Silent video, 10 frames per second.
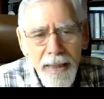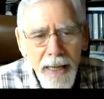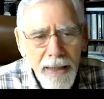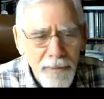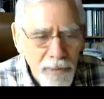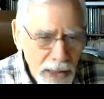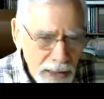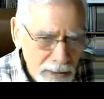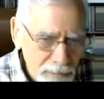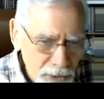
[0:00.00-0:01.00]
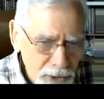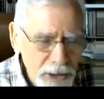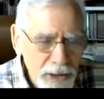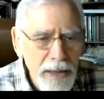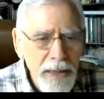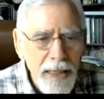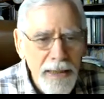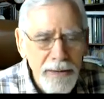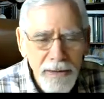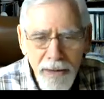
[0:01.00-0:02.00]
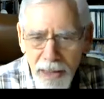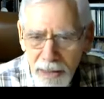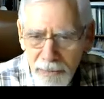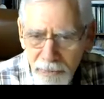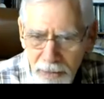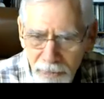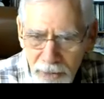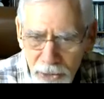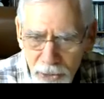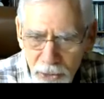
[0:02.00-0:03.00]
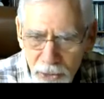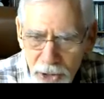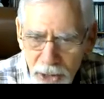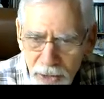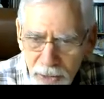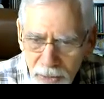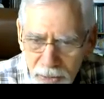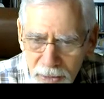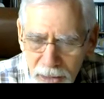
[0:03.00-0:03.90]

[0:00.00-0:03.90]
and Virginia, and I forgot your other chair.